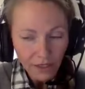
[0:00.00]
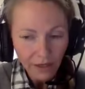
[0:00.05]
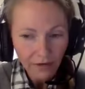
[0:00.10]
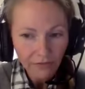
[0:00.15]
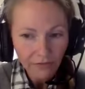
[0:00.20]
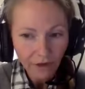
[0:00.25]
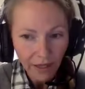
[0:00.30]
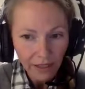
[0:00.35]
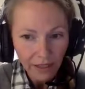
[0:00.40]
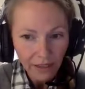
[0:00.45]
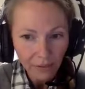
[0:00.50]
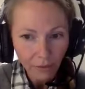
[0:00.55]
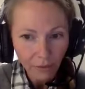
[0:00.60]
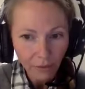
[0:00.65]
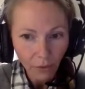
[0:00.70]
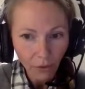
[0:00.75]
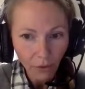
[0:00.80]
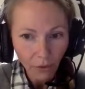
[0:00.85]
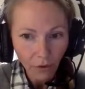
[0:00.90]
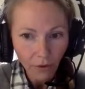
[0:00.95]

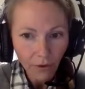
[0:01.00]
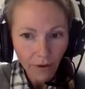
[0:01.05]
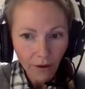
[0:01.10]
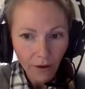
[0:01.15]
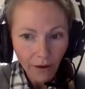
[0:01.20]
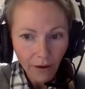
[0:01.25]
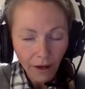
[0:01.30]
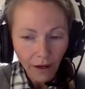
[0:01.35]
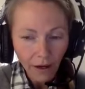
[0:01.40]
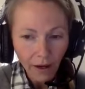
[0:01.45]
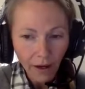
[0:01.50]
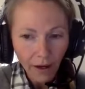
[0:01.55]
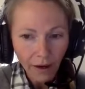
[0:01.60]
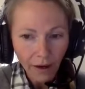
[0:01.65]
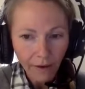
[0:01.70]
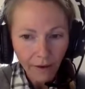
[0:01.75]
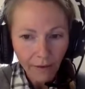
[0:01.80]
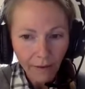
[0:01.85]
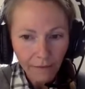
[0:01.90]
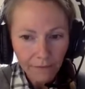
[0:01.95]
available,
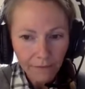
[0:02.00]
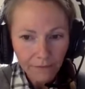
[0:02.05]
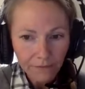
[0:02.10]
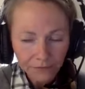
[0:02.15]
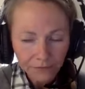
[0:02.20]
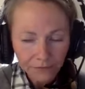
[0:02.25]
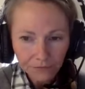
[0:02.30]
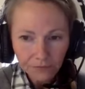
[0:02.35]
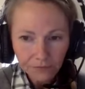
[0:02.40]
um,